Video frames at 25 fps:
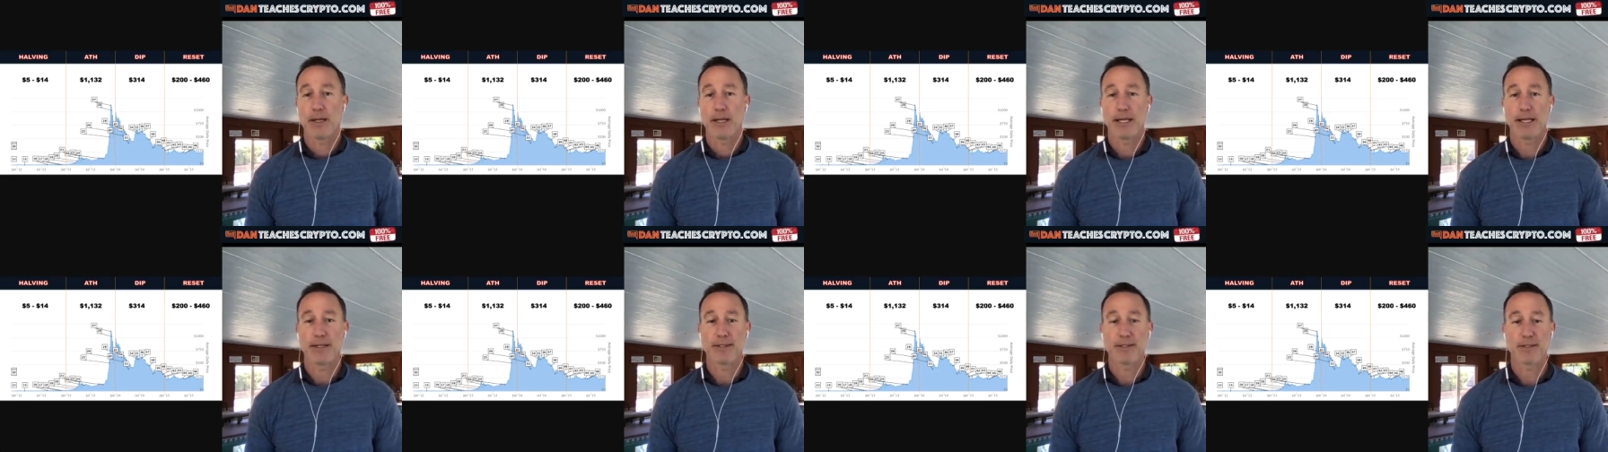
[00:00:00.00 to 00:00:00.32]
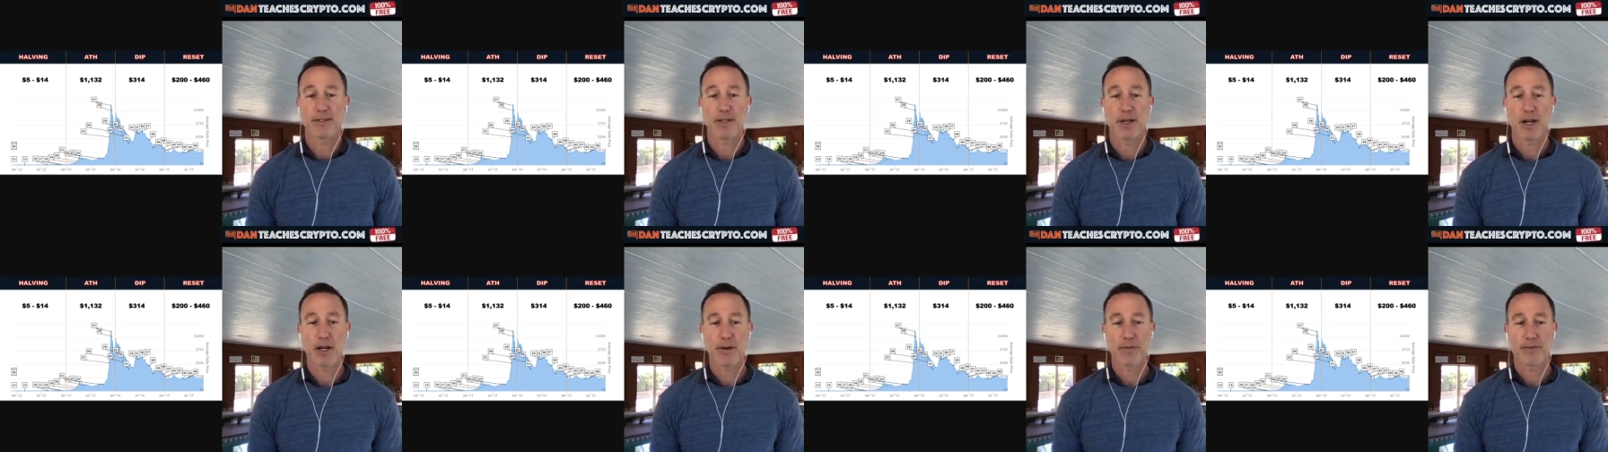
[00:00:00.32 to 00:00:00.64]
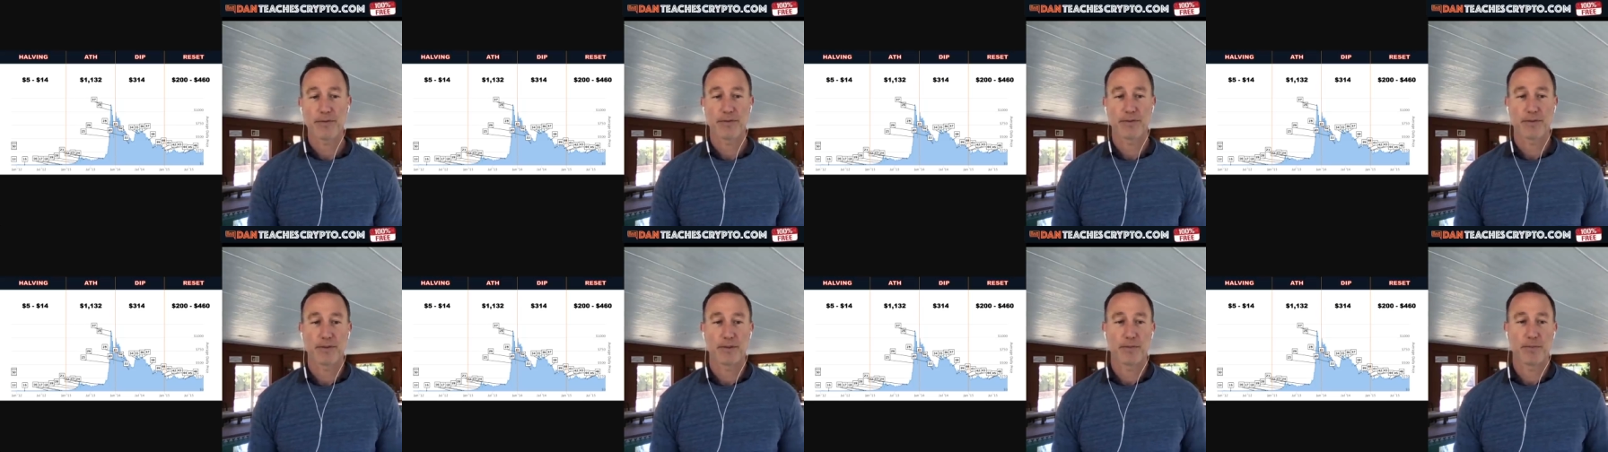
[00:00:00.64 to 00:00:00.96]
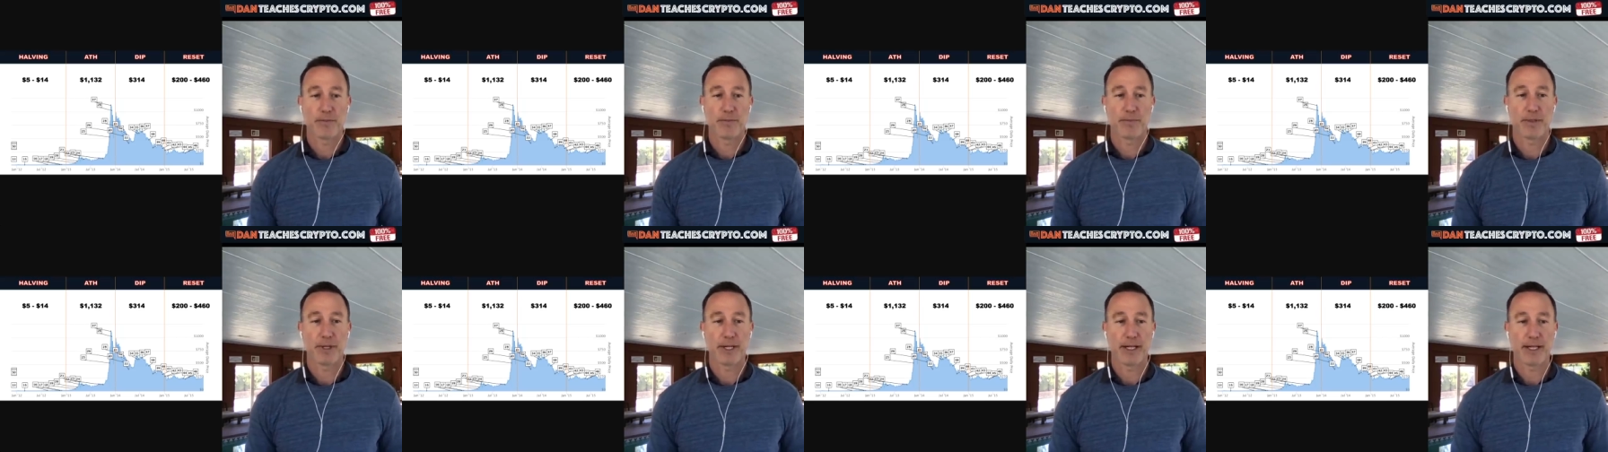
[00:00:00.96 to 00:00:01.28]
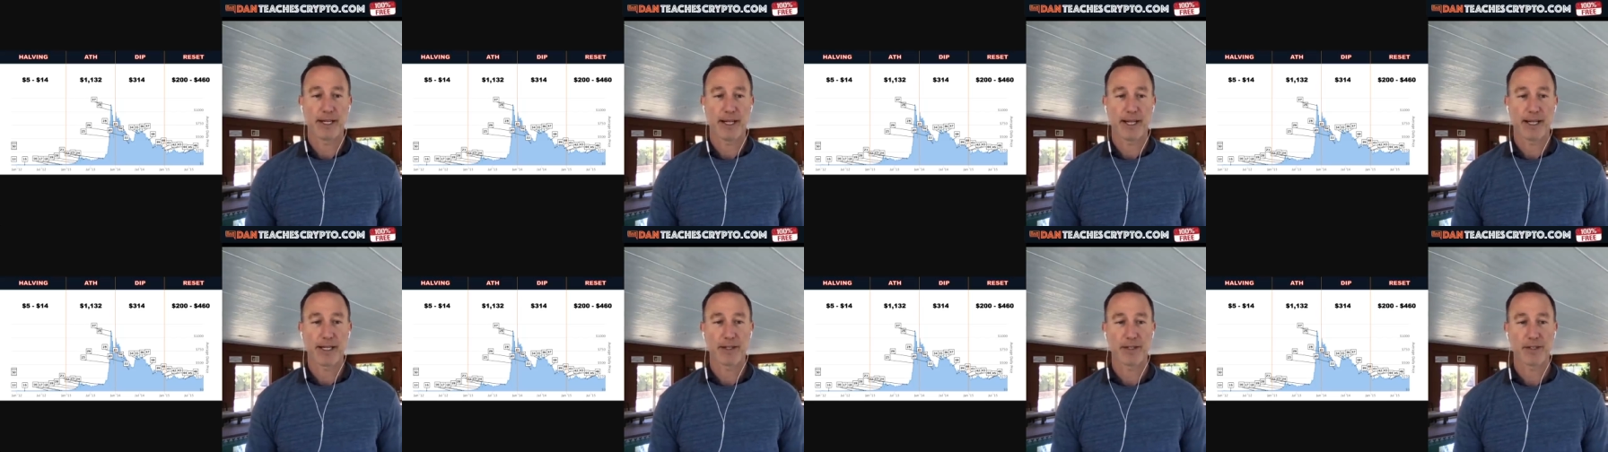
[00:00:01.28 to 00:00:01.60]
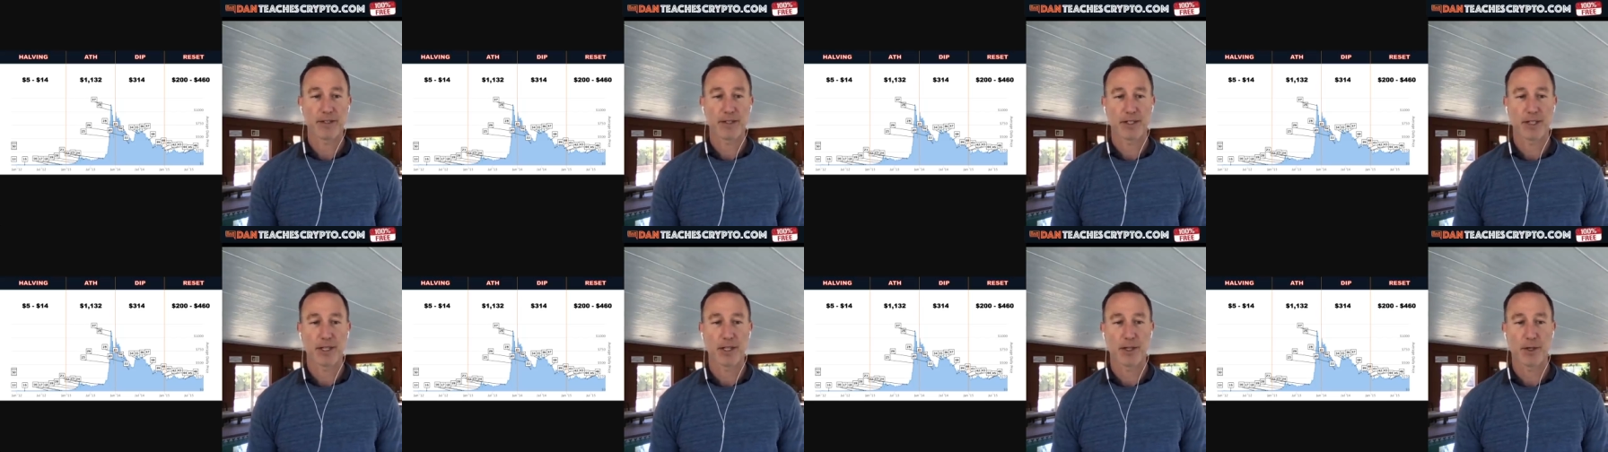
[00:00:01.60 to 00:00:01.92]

It's tough, but I just